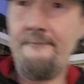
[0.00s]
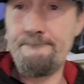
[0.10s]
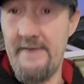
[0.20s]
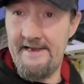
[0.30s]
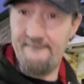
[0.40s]

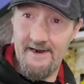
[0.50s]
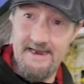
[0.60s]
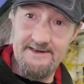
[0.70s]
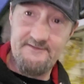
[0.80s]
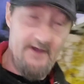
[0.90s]
Me
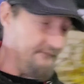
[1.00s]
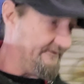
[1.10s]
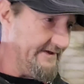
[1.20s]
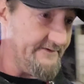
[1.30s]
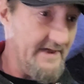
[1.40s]
fucking
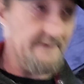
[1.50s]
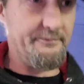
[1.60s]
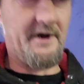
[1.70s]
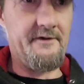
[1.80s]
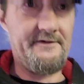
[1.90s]
selfie stick
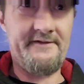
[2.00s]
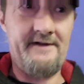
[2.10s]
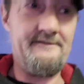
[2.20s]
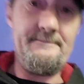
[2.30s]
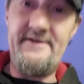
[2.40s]
broke,
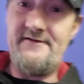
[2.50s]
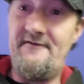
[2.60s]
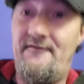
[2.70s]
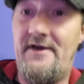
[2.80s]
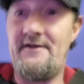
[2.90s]
so let me see
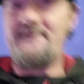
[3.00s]
if I can